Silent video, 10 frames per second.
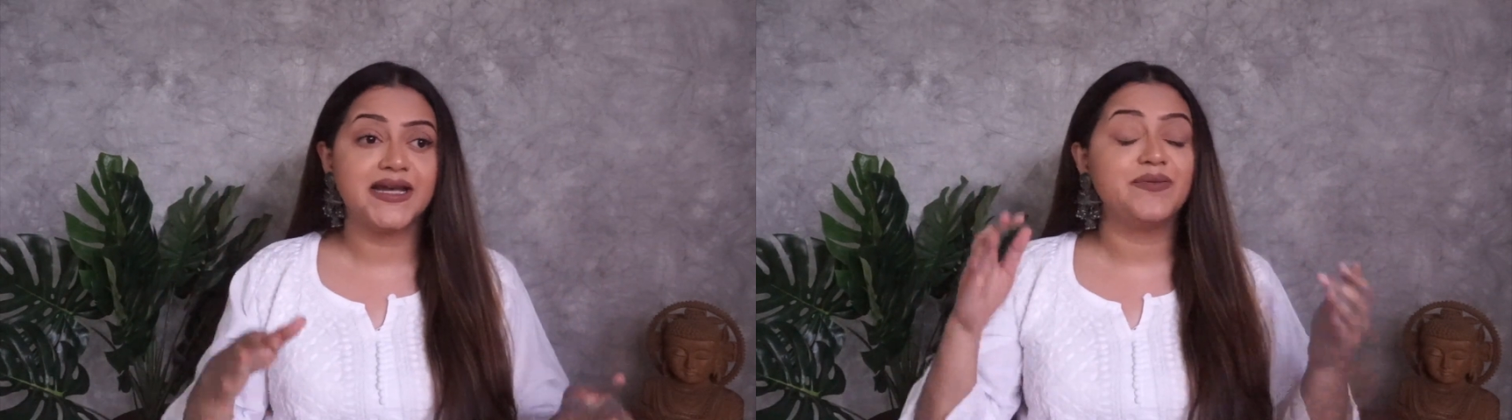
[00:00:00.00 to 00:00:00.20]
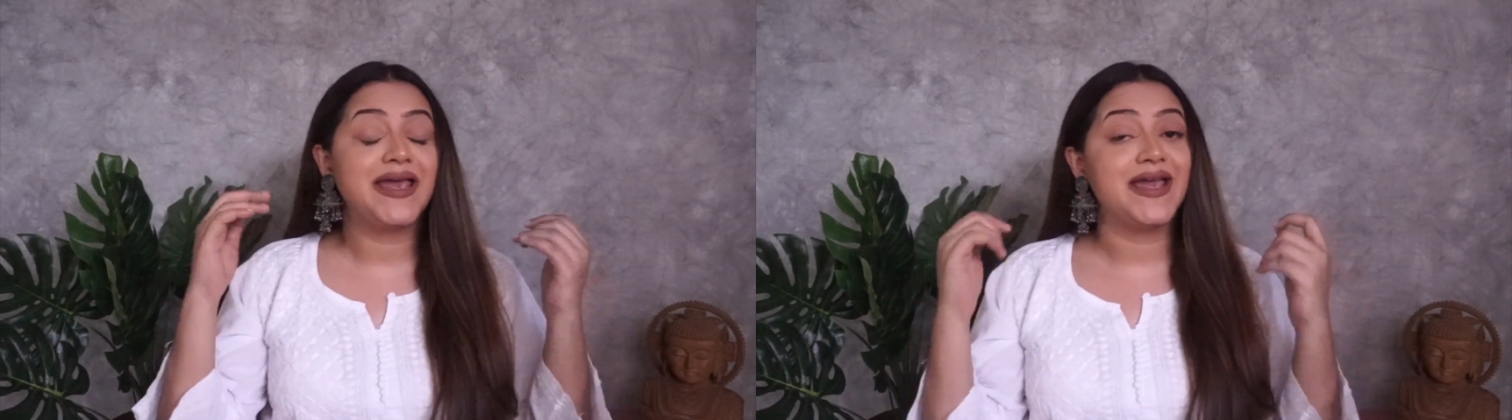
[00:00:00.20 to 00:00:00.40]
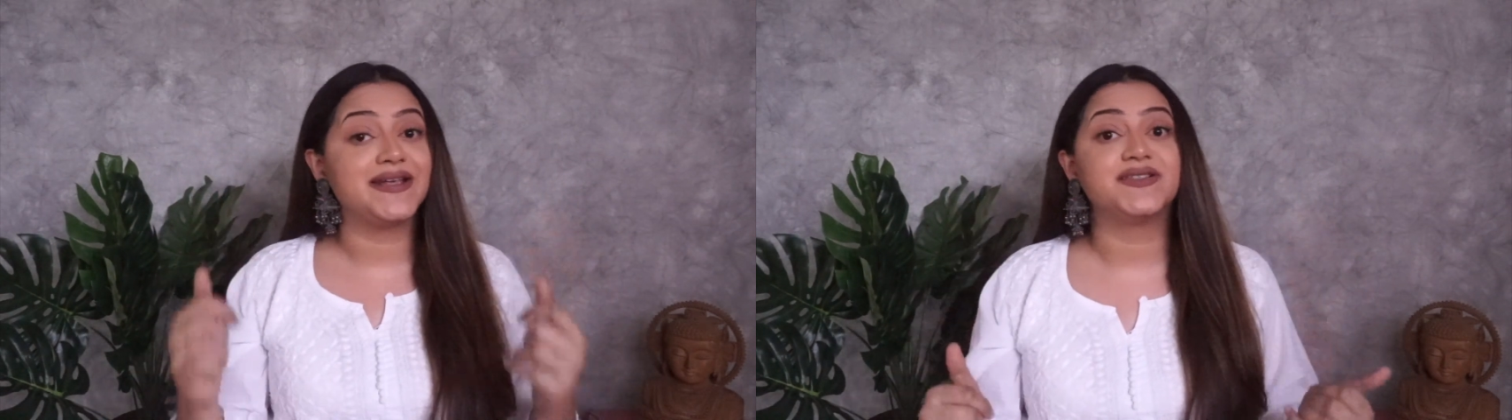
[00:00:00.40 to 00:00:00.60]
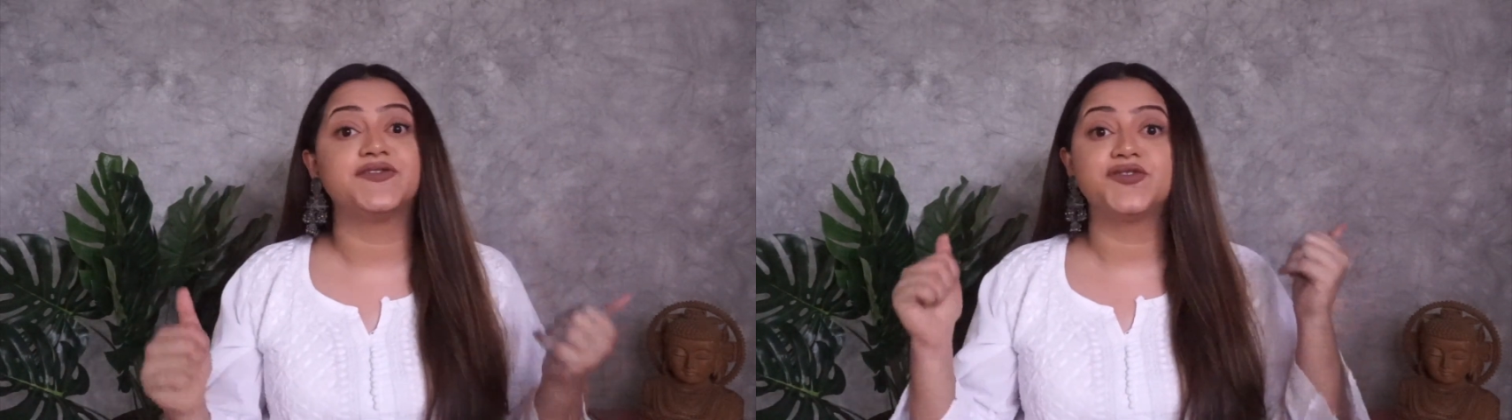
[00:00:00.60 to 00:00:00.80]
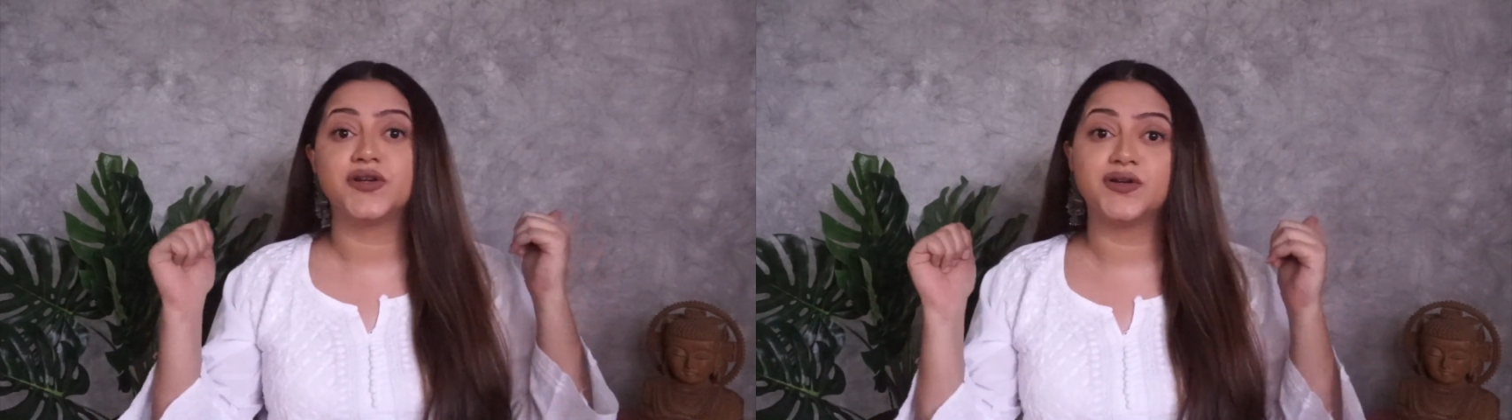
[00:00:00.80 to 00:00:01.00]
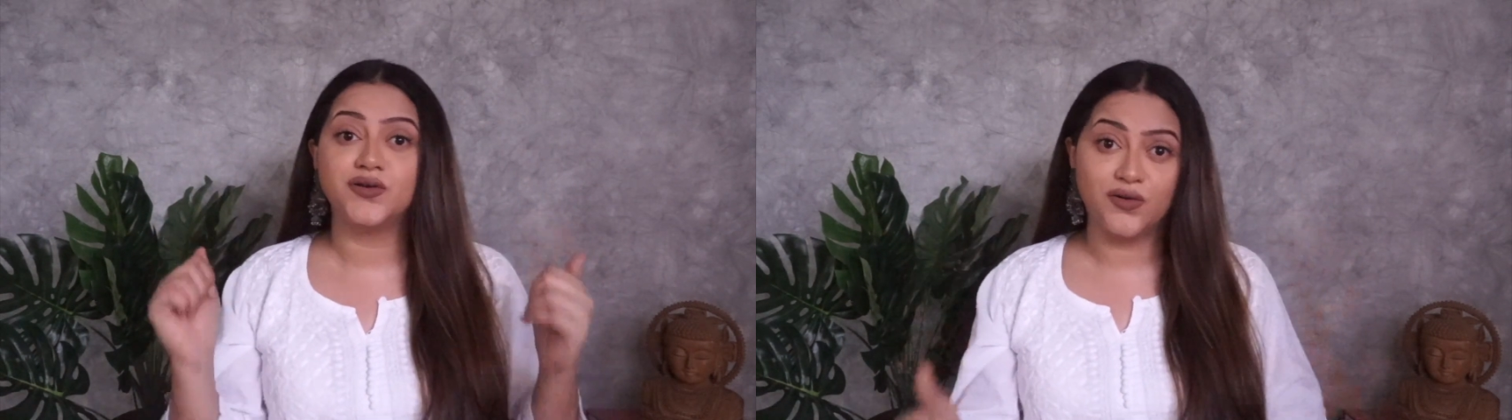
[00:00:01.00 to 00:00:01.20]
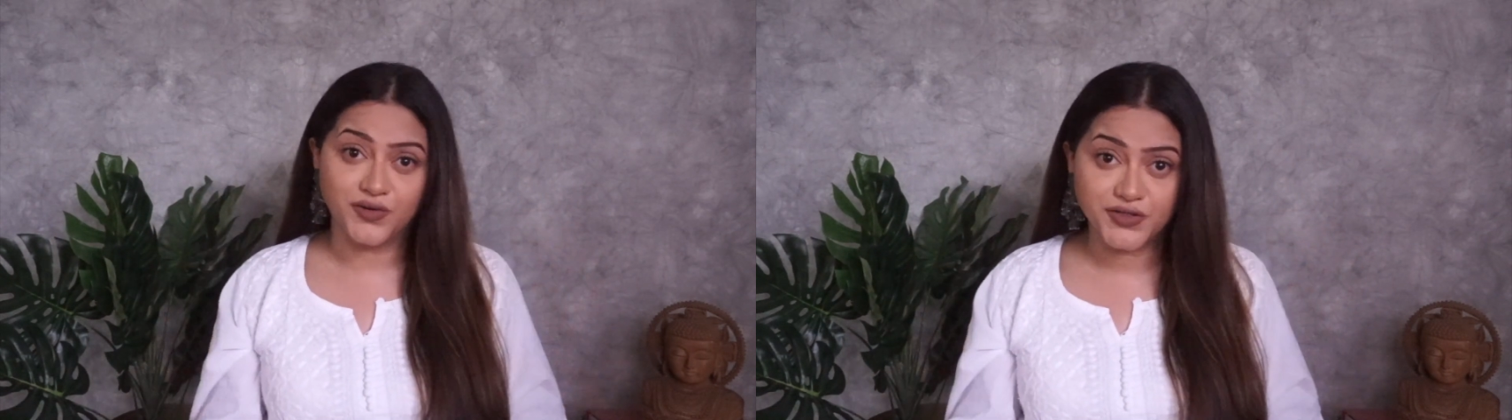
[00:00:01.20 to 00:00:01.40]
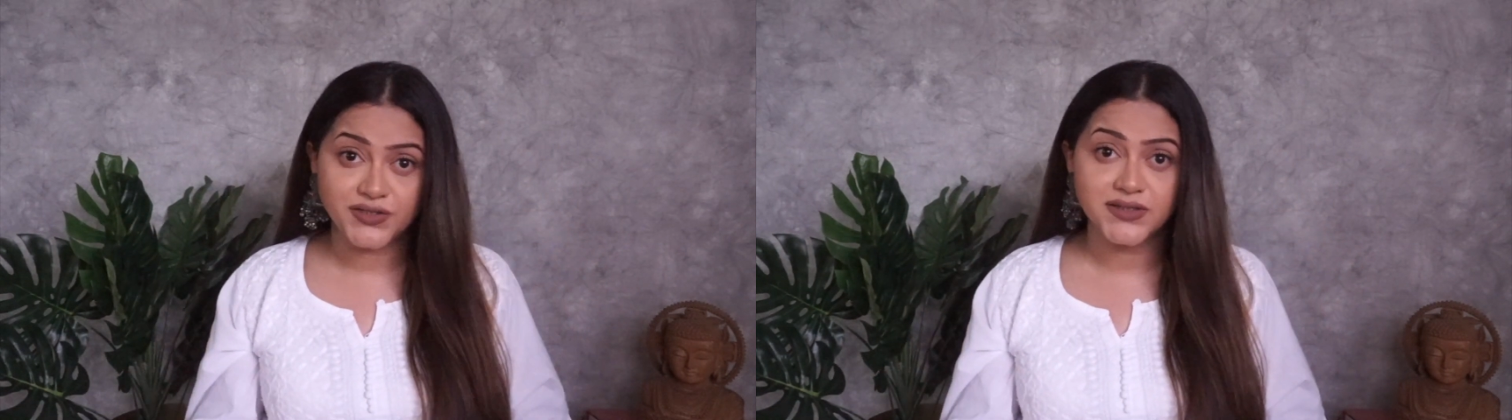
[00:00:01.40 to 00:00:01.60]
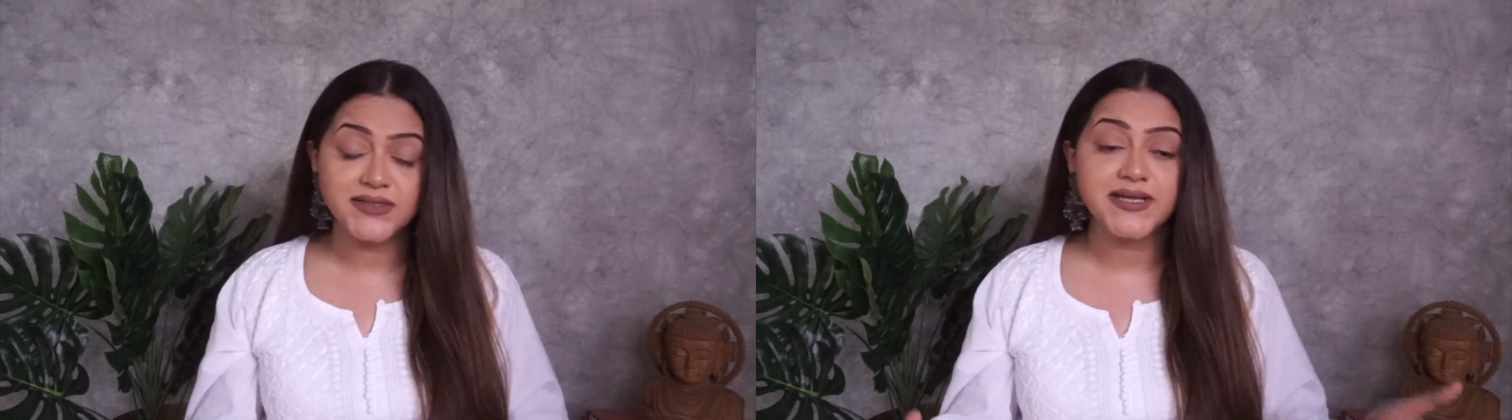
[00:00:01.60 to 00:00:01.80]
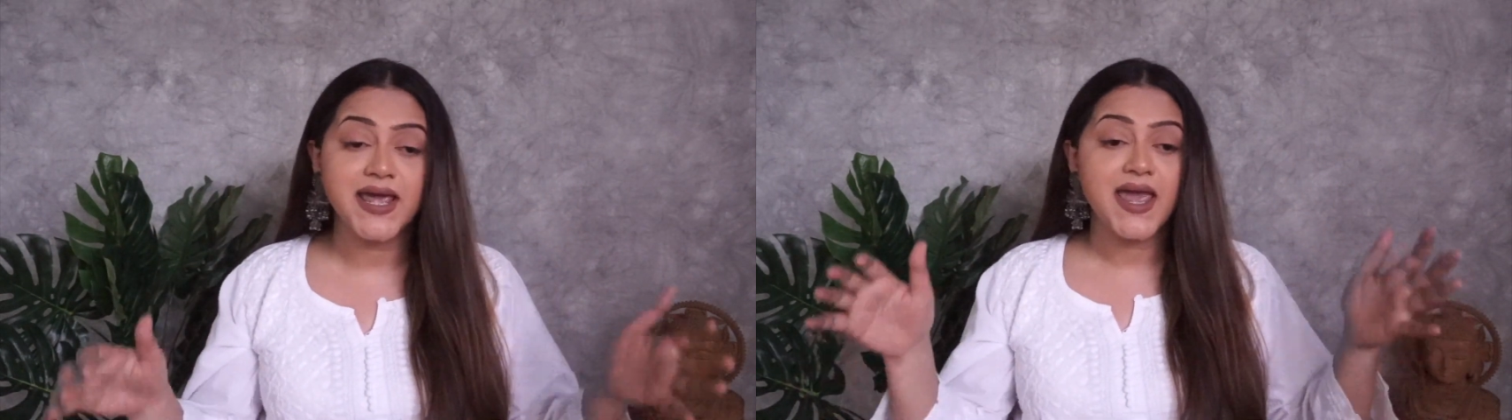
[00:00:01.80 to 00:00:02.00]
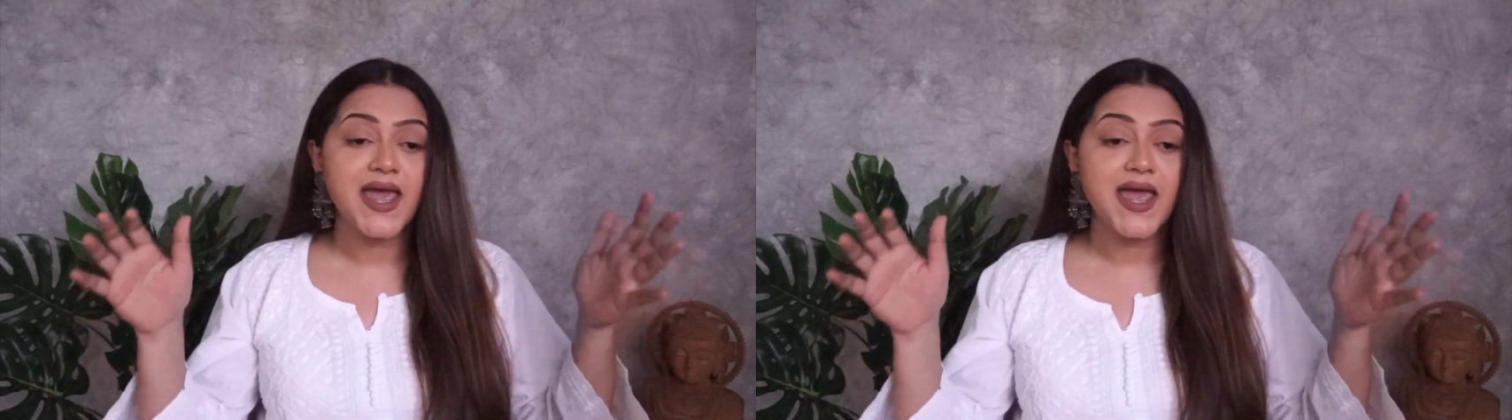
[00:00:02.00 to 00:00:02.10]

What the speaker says: I'm extra cautious